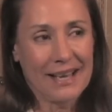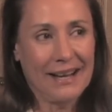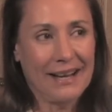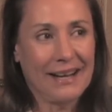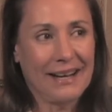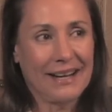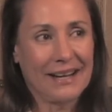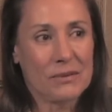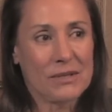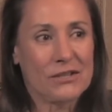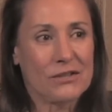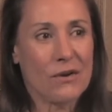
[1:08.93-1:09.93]
uh,
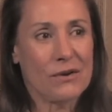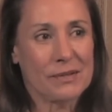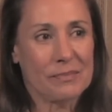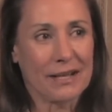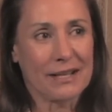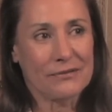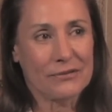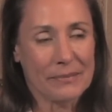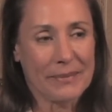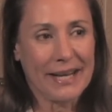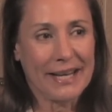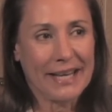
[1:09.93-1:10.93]
which is always a plus for
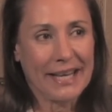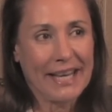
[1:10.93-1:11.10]
me.